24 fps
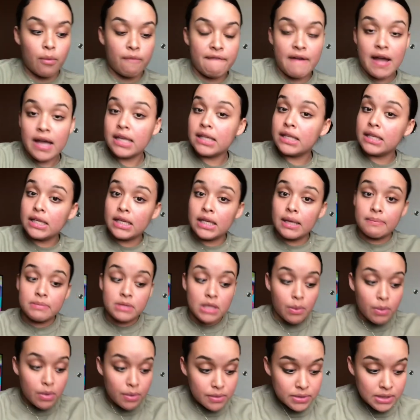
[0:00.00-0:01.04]
Finally, I'm
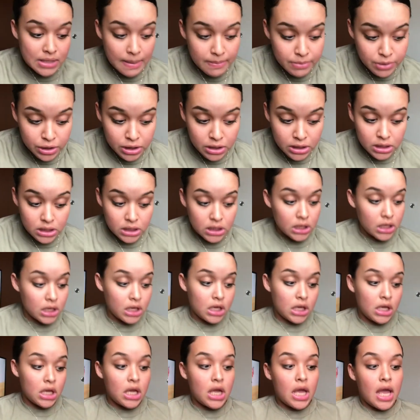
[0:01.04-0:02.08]
done with reception,
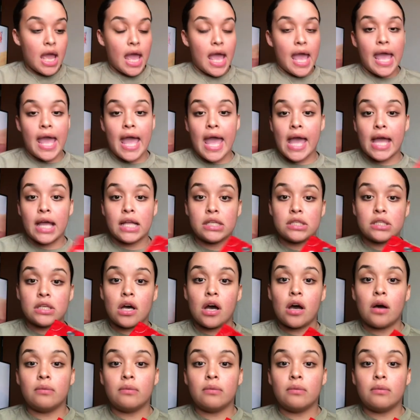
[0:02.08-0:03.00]
and